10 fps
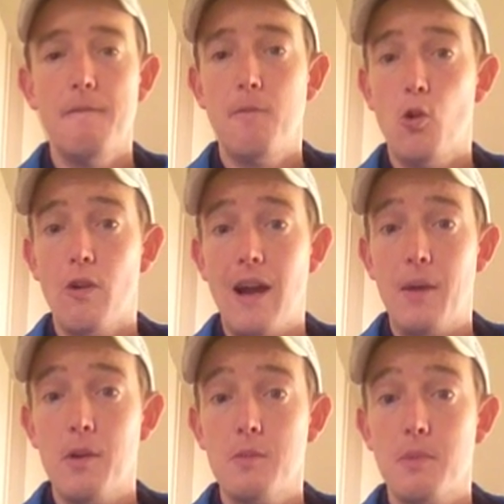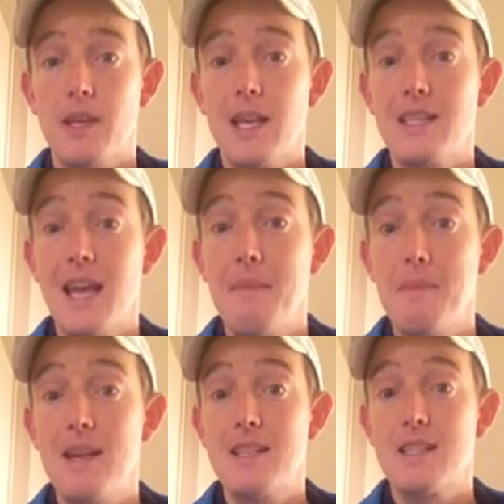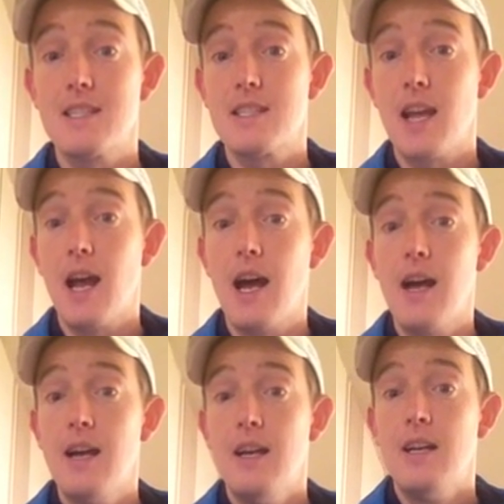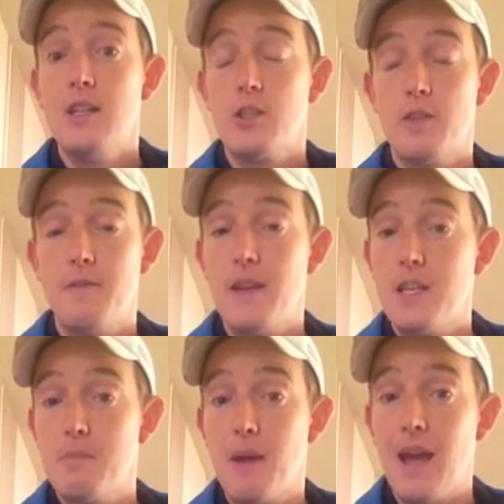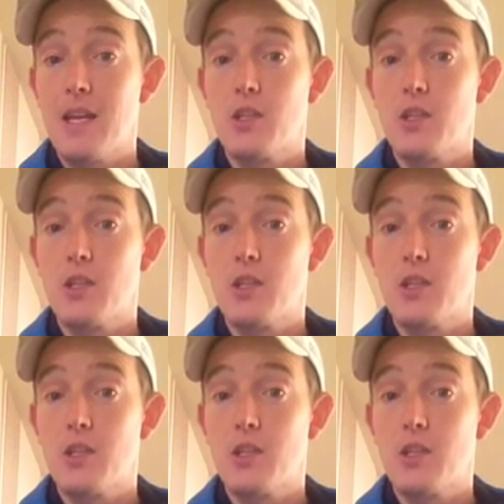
4 hours, but you get 10 minutes at the start to feed your peg.